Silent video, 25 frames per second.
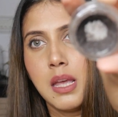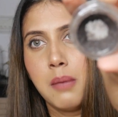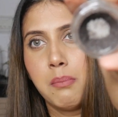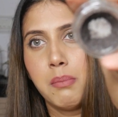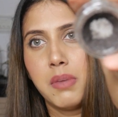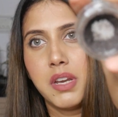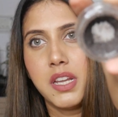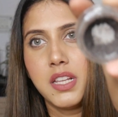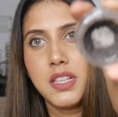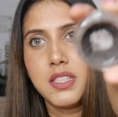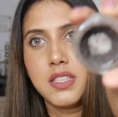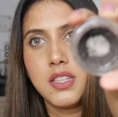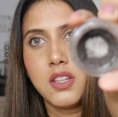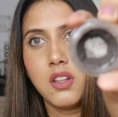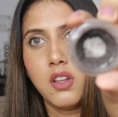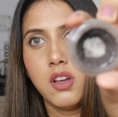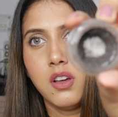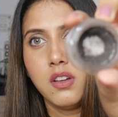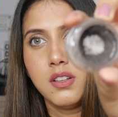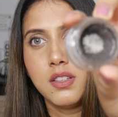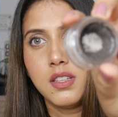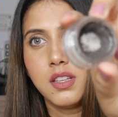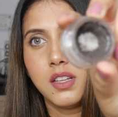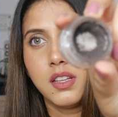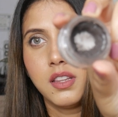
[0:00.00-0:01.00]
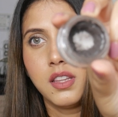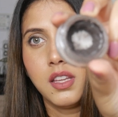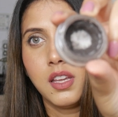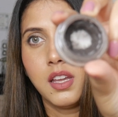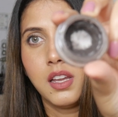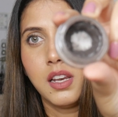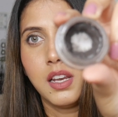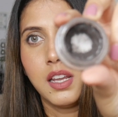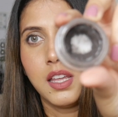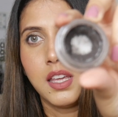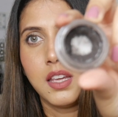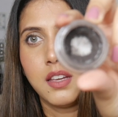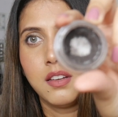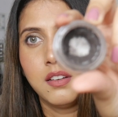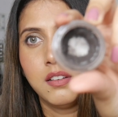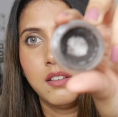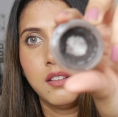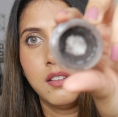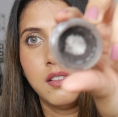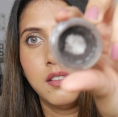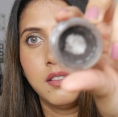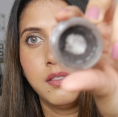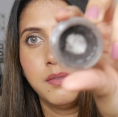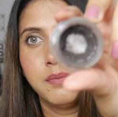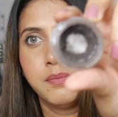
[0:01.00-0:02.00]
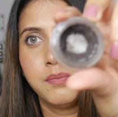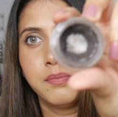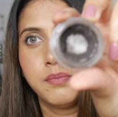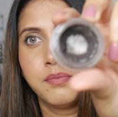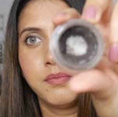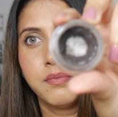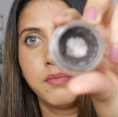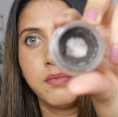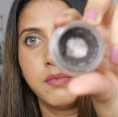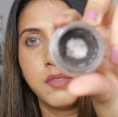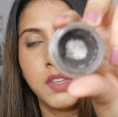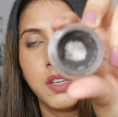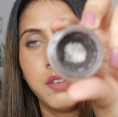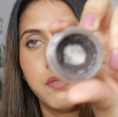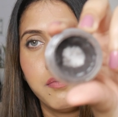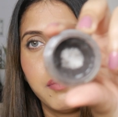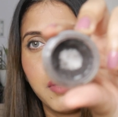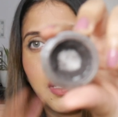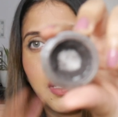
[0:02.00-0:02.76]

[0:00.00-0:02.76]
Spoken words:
but it's nothing like a, if my